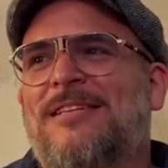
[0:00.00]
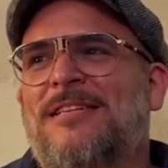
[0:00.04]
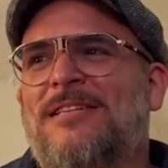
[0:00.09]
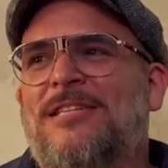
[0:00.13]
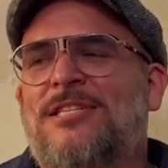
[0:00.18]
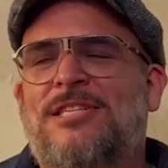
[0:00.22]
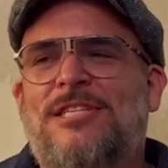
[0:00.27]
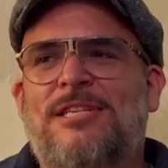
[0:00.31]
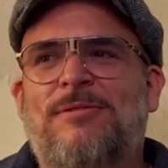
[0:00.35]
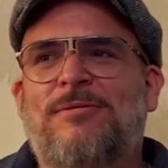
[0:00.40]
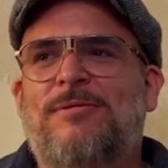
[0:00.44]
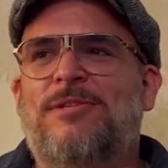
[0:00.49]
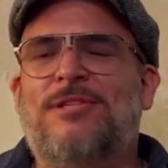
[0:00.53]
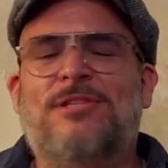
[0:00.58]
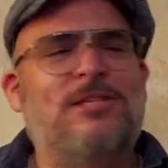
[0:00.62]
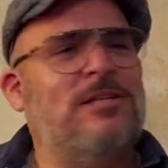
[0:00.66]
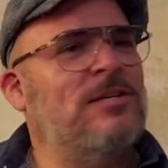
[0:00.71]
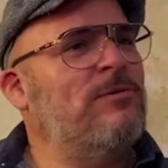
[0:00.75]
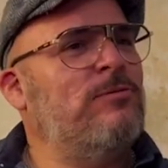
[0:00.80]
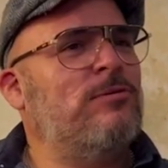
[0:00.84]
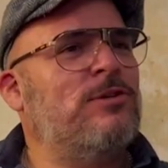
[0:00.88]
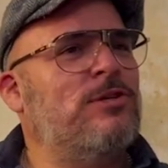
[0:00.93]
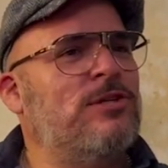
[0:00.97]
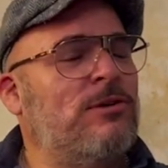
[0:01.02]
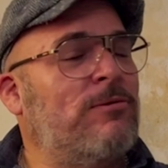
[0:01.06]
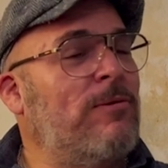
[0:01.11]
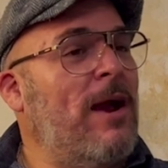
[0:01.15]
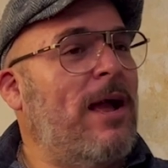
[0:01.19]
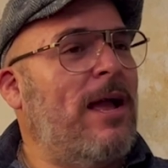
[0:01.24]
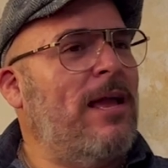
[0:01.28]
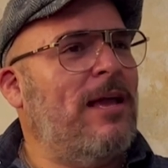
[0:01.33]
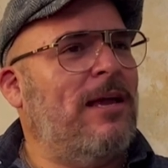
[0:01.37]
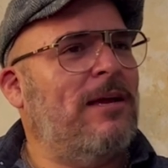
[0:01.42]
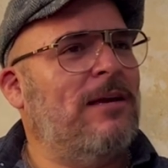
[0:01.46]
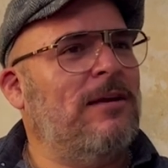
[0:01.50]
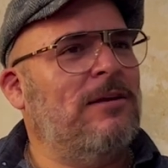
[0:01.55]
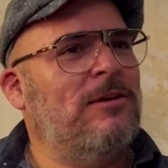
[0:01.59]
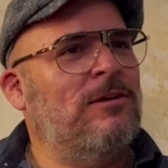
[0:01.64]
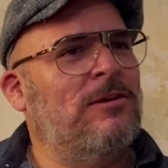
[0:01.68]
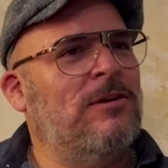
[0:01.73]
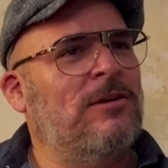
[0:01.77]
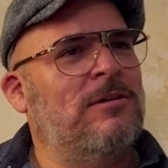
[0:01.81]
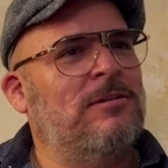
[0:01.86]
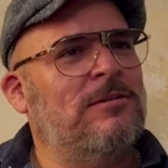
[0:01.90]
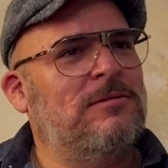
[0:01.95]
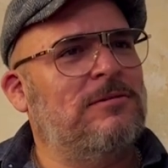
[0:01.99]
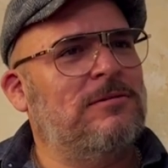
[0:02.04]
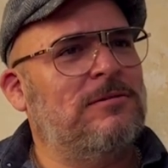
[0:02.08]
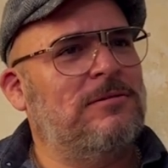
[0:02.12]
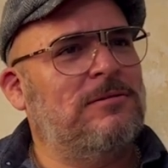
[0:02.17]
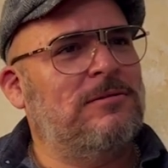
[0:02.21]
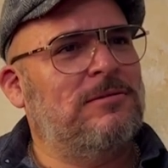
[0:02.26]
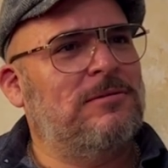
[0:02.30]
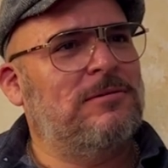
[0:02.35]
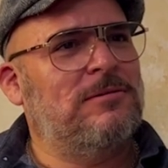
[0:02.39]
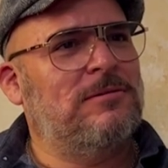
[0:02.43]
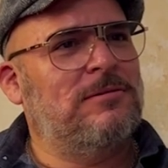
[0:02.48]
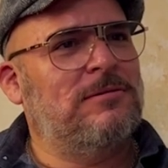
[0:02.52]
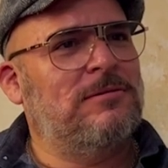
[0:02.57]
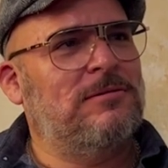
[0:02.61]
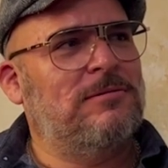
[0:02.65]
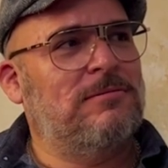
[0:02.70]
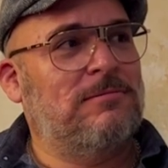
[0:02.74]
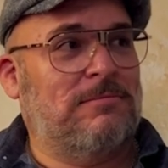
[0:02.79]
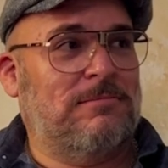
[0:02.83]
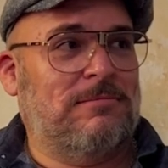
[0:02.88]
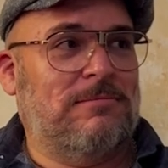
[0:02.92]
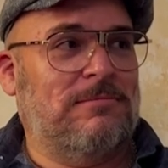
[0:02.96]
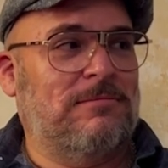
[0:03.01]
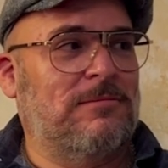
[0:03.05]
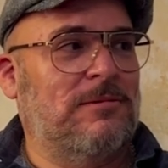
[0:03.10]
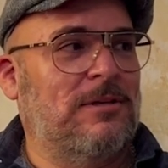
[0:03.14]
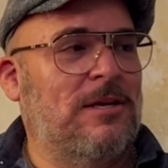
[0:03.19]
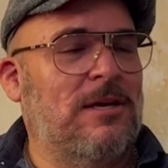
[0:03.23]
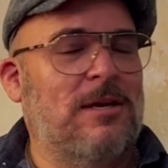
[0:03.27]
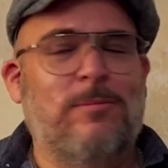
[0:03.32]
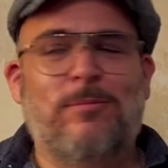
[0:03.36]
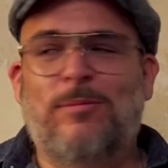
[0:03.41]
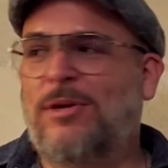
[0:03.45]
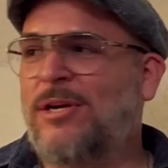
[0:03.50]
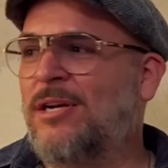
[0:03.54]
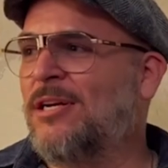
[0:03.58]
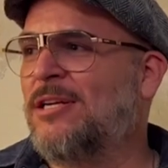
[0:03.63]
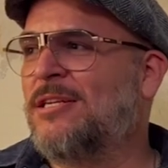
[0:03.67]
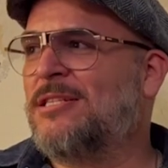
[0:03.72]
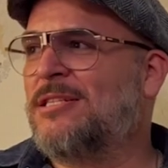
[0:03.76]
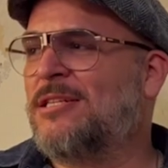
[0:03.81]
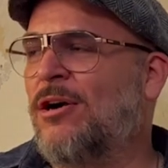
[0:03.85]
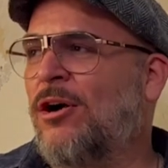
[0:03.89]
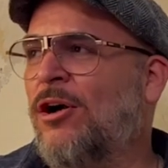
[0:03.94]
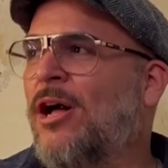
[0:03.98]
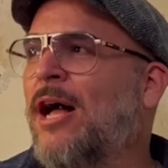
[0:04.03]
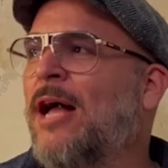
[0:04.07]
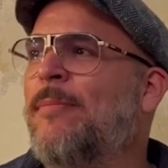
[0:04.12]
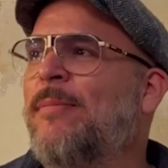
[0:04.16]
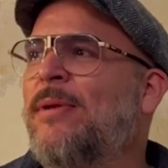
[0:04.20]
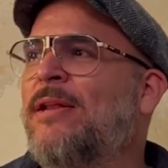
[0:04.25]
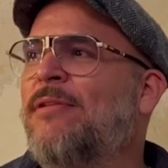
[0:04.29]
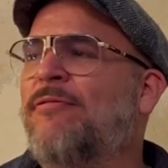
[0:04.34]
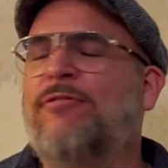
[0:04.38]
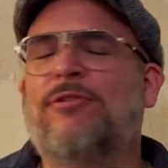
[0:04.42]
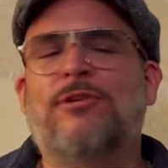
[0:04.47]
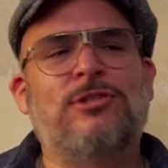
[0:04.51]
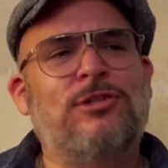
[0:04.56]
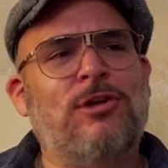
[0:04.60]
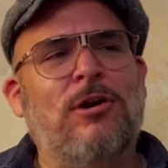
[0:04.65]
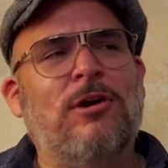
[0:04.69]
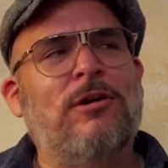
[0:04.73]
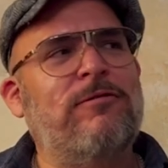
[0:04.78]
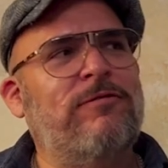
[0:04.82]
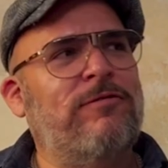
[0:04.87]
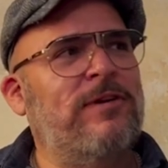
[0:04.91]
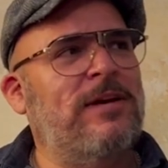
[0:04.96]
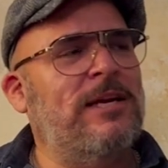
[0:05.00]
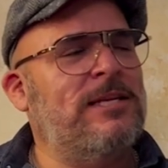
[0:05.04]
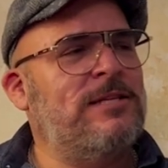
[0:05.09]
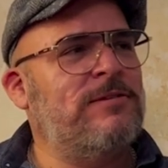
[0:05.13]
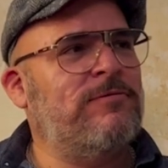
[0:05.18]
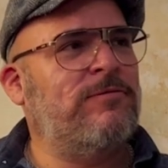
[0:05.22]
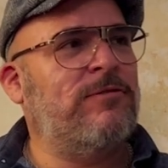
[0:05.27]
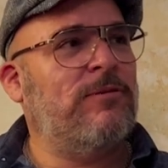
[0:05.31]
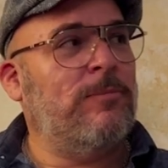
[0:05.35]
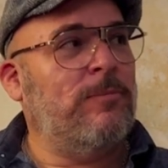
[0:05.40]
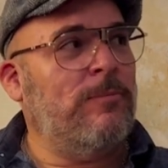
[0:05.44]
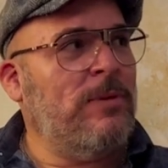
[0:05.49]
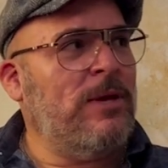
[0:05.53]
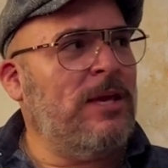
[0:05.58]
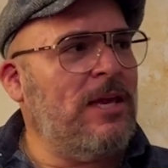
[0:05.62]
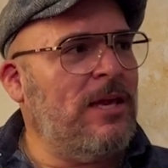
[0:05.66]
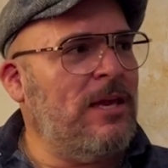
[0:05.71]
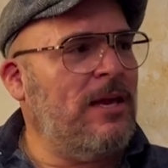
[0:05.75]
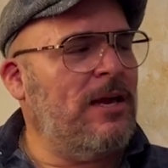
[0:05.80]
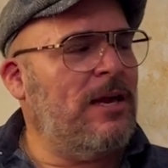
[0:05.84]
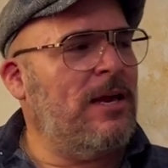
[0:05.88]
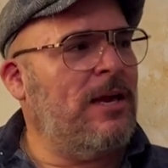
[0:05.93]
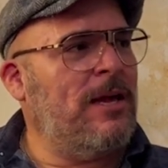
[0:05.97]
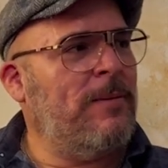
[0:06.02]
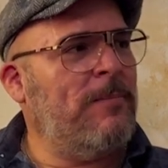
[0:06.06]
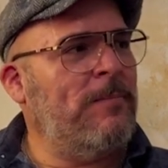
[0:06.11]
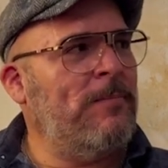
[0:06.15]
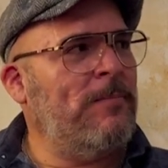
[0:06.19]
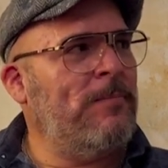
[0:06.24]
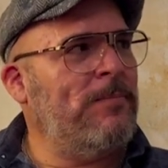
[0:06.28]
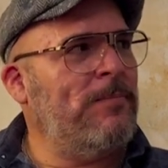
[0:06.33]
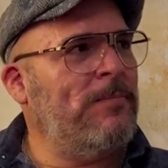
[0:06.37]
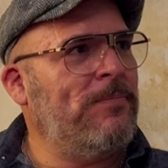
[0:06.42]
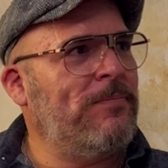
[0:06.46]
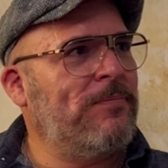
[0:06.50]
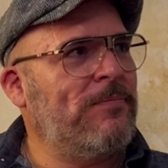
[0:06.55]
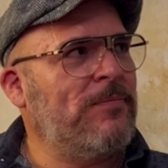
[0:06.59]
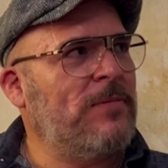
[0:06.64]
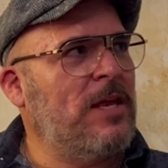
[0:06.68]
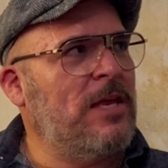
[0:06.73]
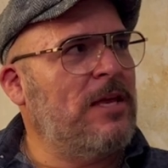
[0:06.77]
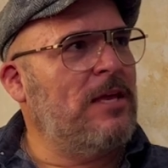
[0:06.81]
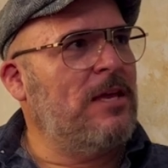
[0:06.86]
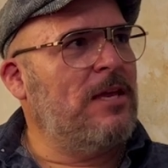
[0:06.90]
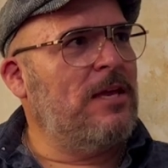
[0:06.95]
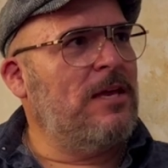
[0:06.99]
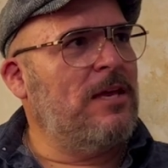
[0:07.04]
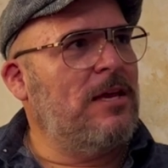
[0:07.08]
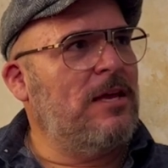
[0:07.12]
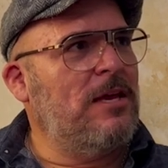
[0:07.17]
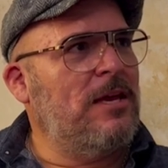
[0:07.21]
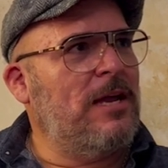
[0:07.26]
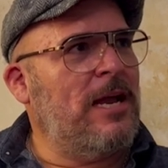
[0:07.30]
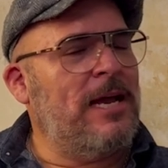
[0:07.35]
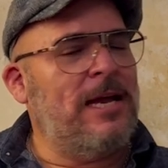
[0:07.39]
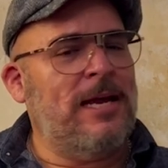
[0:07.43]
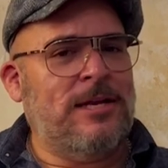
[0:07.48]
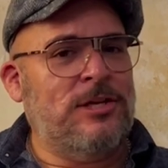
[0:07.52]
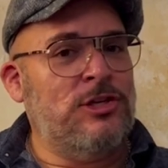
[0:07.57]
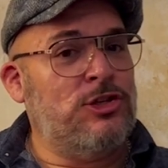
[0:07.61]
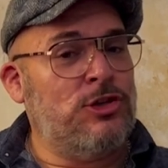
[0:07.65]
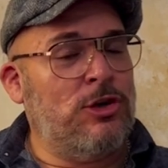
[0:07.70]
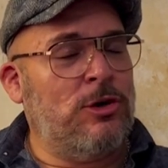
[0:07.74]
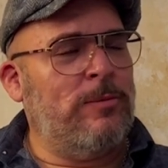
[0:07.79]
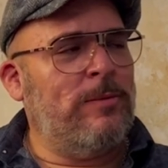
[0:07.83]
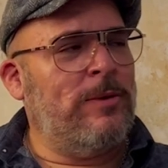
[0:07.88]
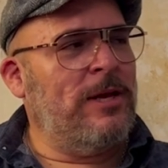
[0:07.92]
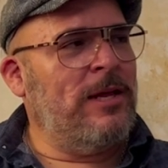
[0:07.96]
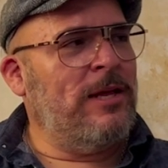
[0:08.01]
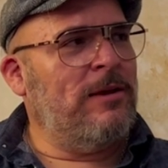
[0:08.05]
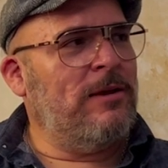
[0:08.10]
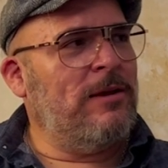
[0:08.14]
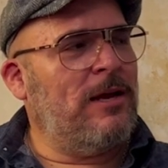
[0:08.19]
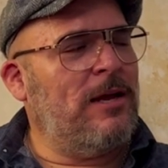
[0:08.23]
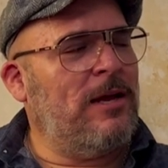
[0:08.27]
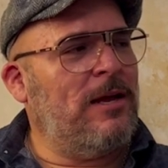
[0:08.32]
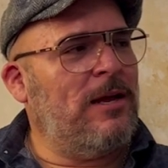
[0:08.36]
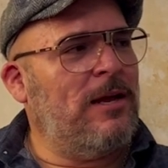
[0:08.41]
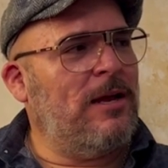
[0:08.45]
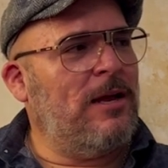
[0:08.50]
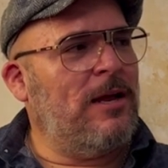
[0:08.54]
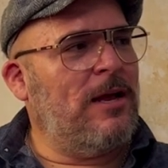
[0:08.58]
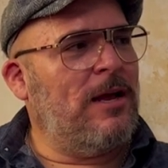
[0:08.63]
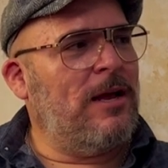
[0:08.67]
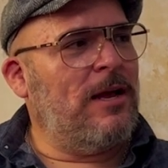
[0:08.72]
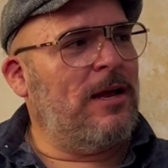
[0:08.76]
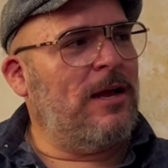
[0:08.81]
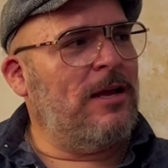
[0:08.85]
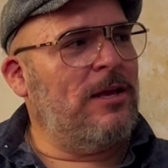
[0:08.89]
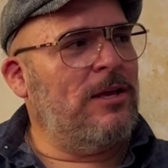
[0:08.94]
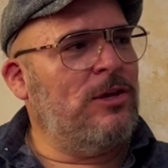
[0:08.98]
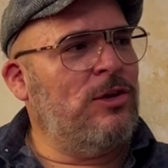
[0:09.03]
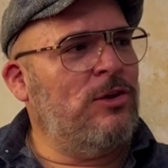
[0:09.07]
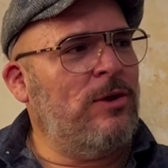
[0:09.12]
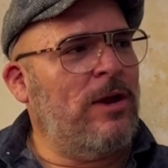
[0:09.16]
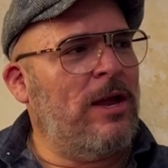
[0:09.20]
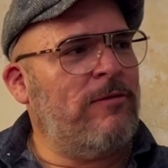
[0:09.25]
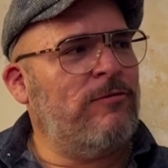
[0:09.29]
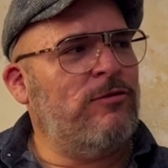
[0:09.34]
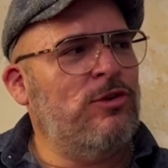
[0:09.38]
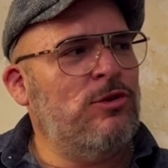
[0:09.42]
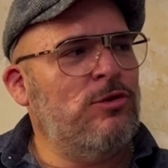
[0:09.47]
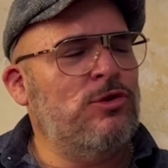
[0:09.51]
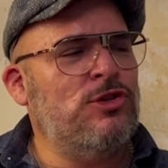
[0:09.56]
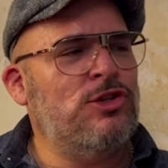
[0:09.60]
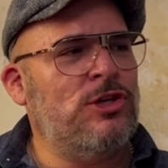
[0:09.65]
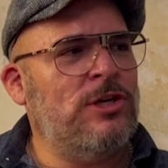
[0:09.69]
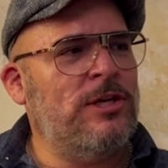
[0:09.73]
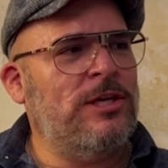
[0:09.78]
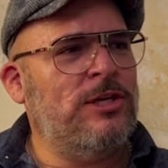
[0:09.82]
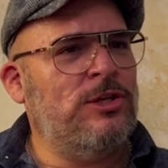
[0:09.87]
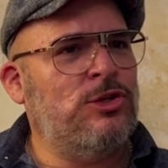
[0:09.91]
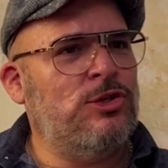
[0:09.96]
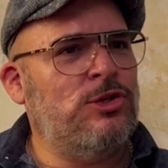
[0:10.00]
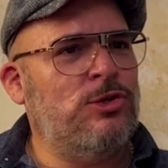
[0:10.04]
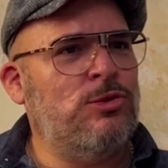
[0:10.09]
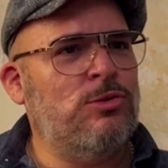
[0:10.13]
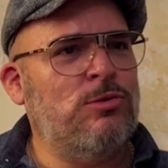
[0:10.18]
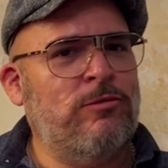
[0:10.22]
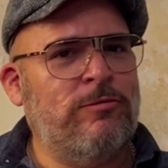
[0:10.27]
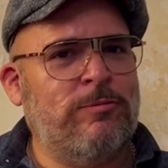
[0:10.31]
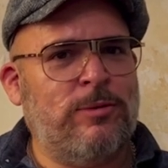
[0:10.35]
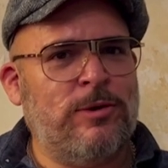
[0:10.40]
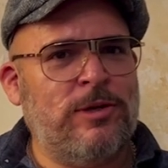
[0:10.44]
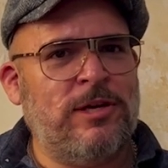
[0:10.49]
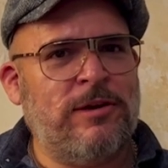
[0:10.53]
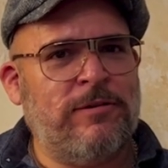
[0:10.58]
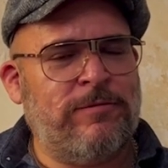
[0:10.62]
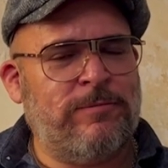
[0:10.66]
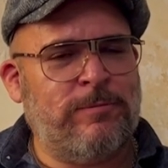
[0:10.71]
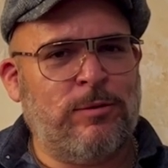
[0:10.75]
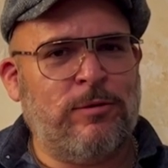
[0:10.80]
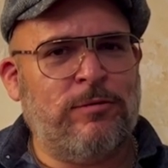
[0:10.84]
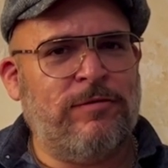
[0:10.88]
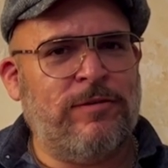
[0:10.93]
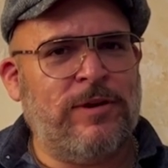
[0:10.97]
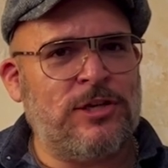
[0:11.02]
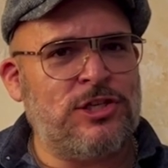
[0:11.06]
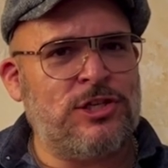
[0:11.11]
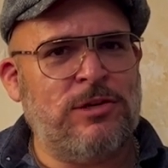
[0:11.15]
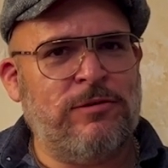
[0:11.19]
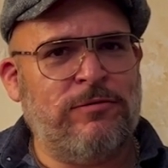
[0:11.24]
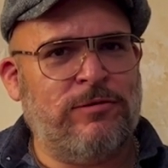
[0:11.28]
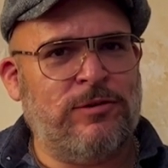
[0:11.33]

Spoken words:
she was crying, you know. Because, I mean, photography is, for me, in Germany, you have usually two professional